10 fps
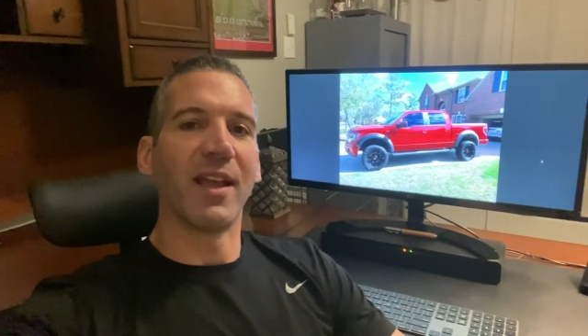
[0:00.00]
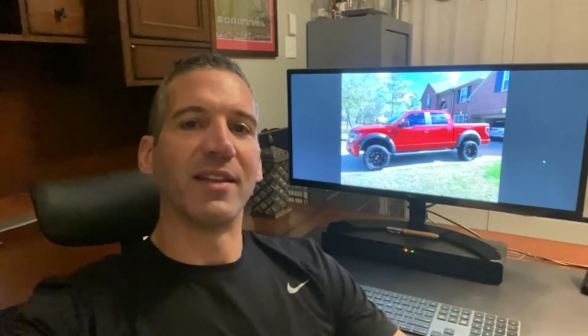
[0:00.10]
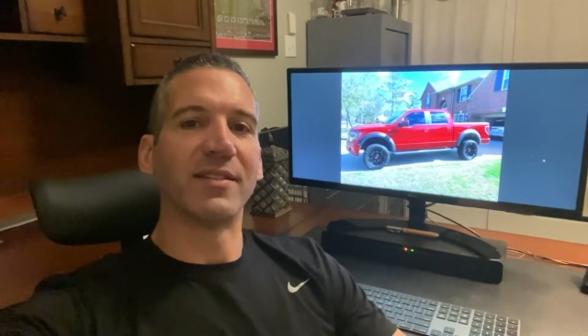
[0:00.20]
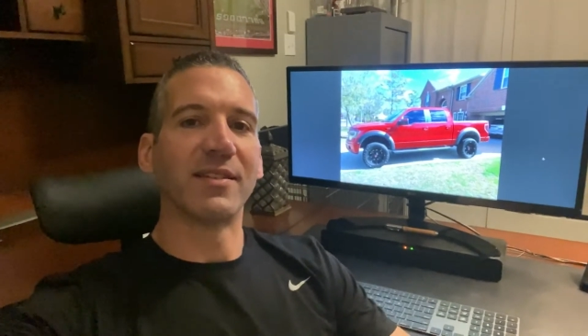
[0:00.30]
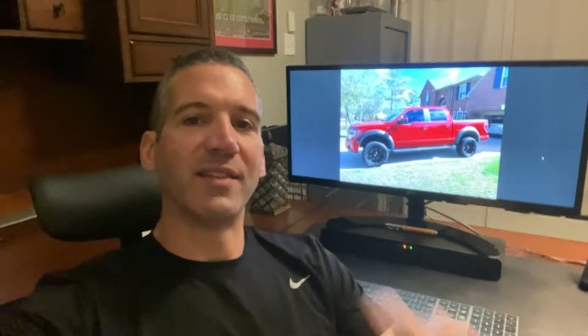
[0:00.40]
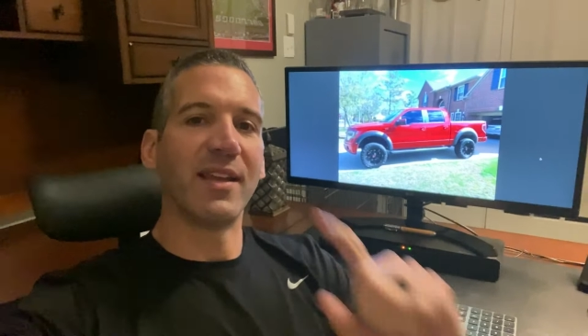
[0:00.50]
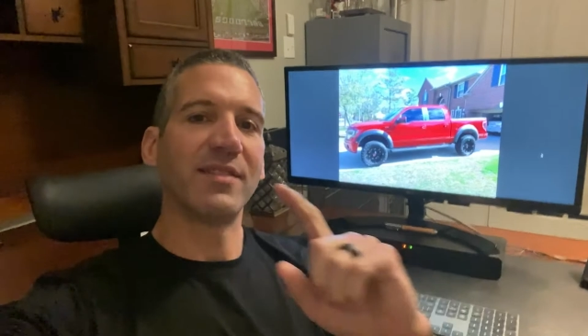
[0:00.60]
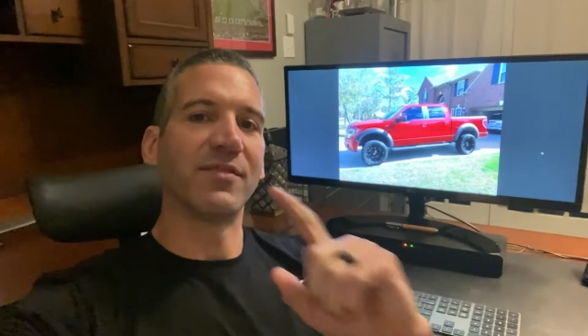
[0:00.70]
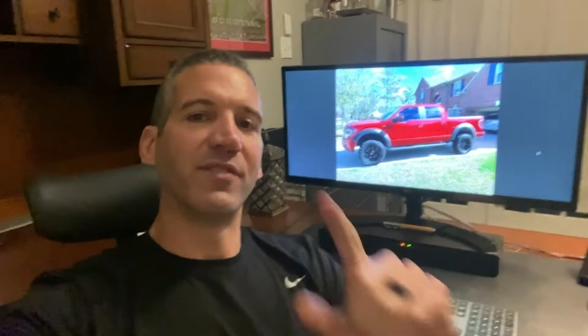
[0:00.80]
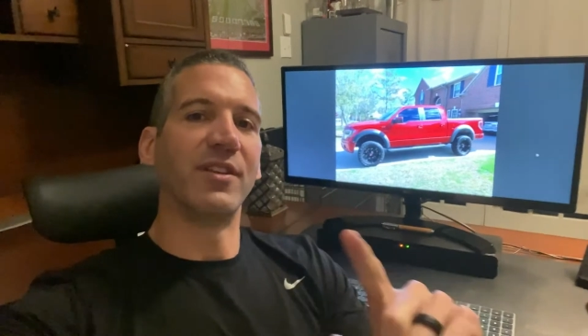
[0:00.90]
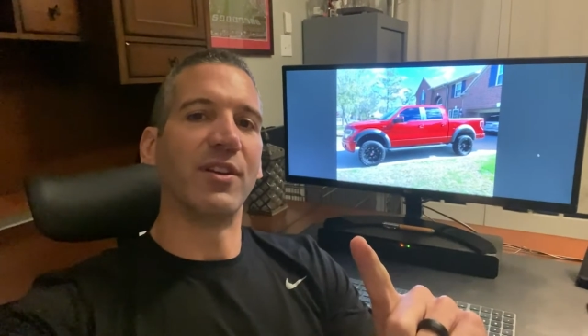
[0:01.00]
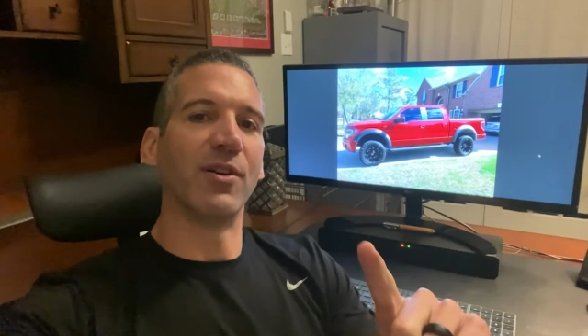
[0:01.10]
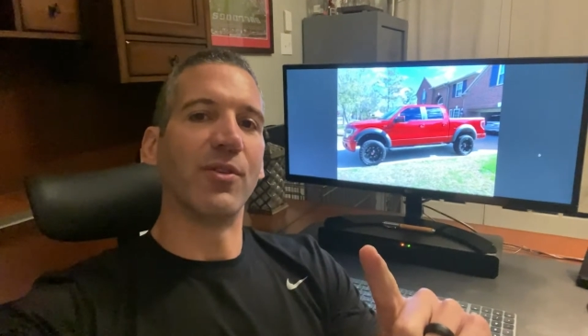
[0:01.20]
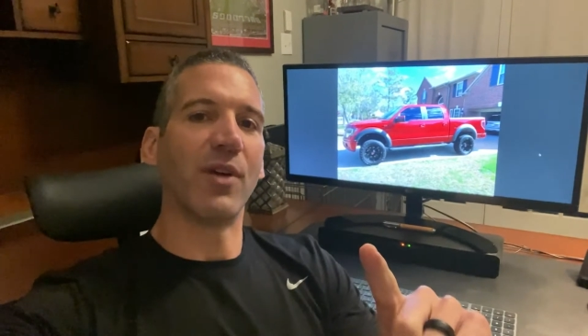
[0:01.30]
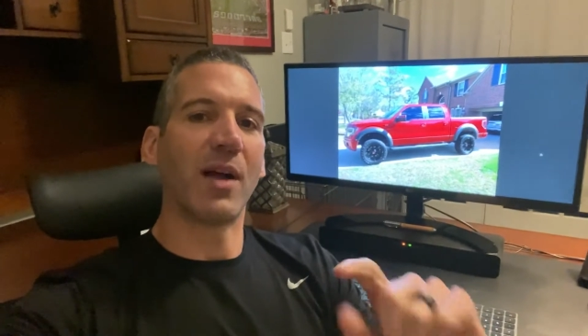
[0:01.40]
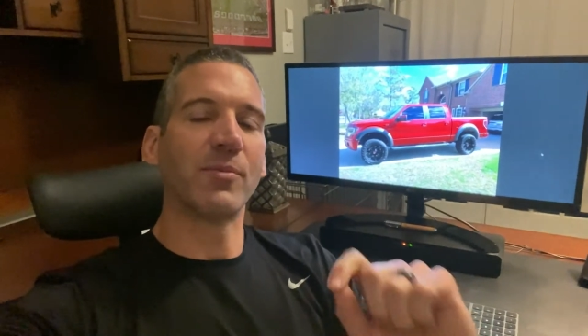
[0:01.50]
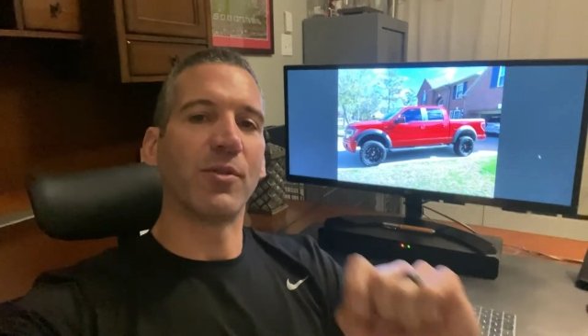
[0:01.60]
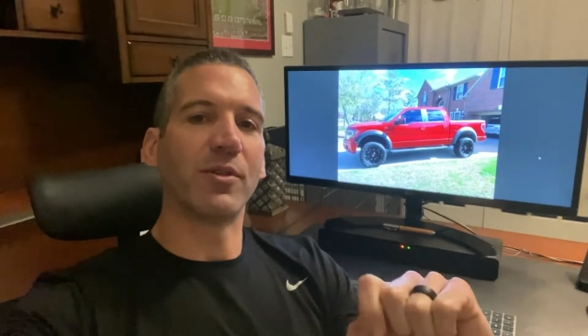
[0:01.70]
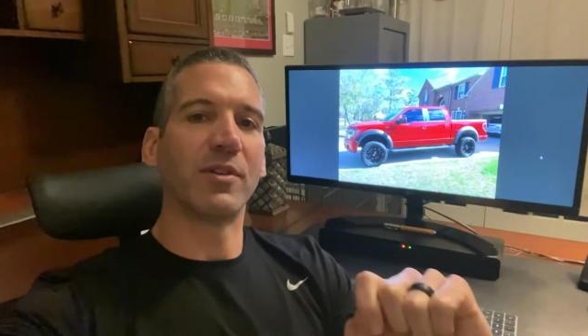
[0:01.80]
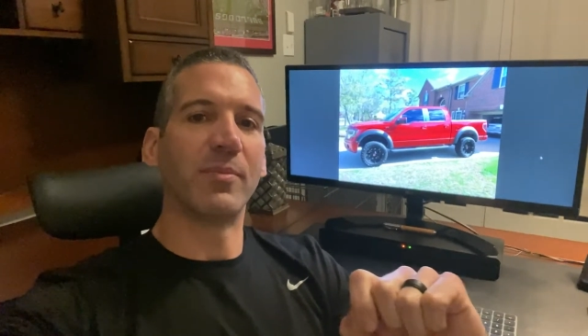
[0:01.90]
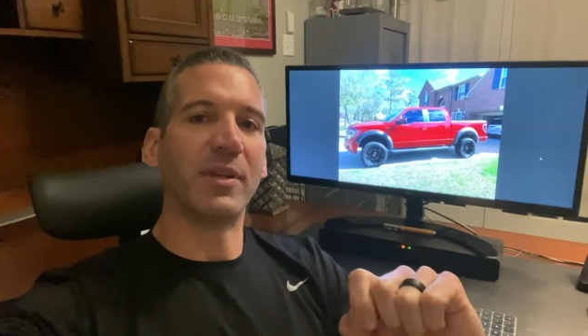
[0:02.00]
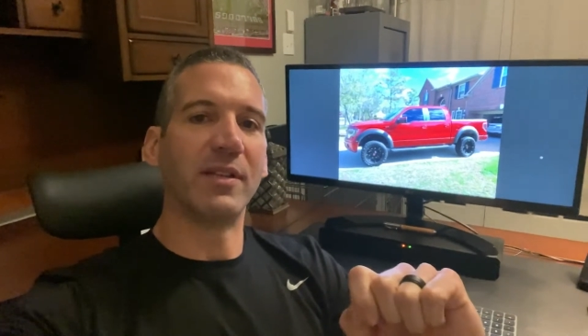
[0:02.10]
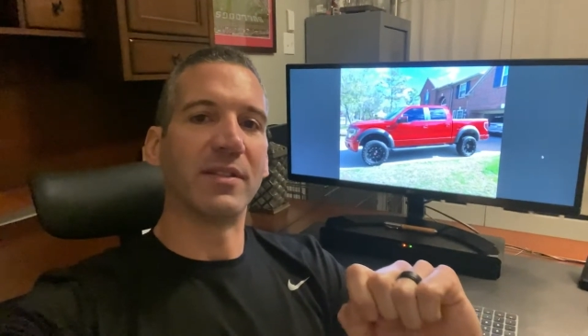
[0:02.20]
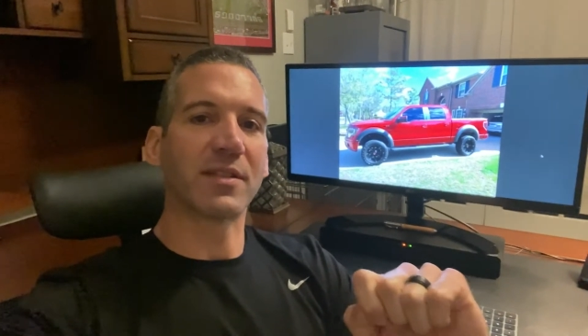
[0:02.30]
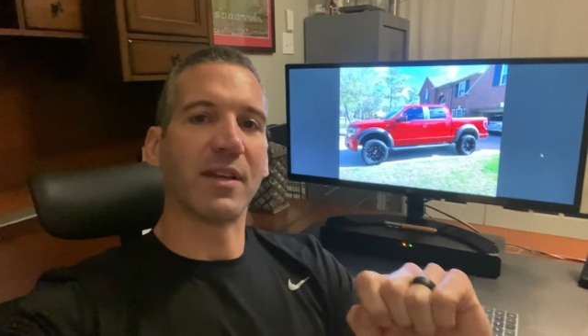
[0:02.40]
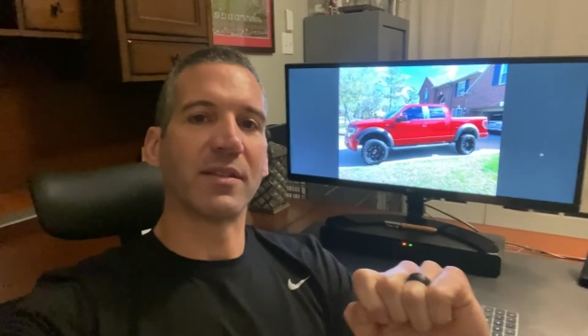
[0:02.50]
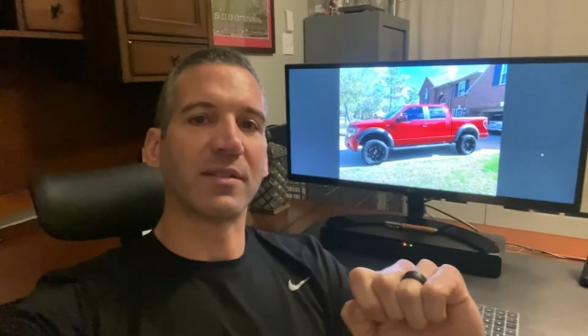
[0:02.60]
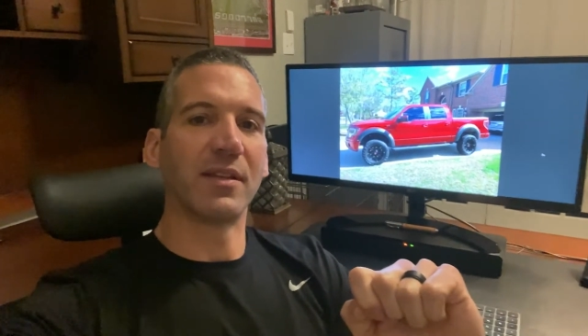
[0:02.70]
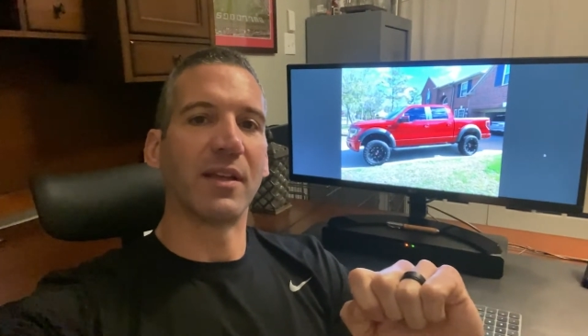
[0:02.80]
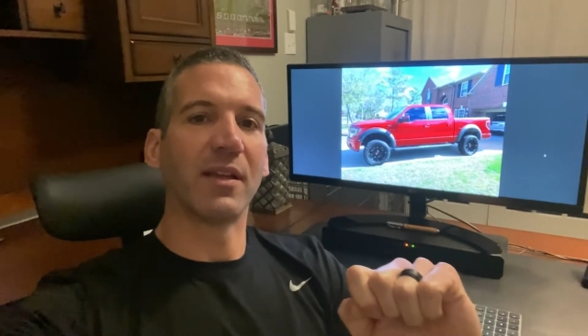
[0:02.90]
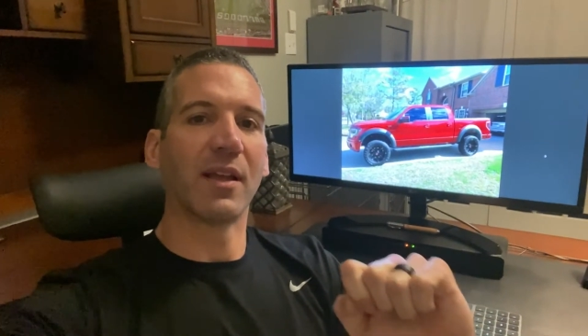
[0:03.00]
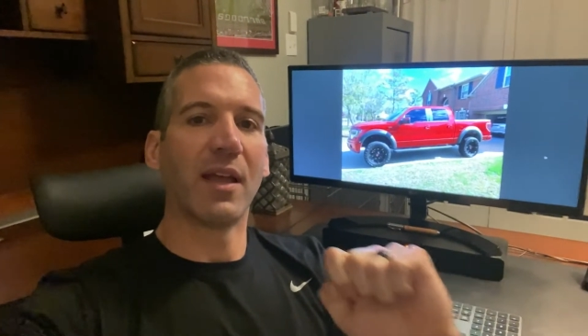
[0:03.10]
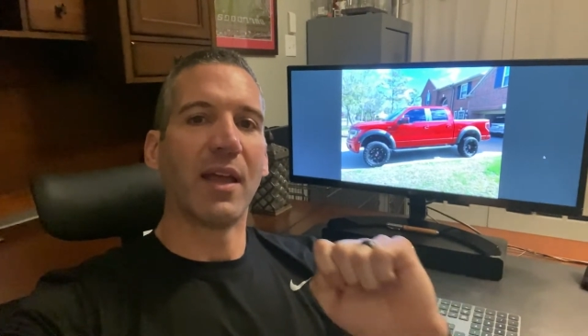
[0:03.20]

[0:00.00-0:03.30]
And in today's video, I'm going to be discussing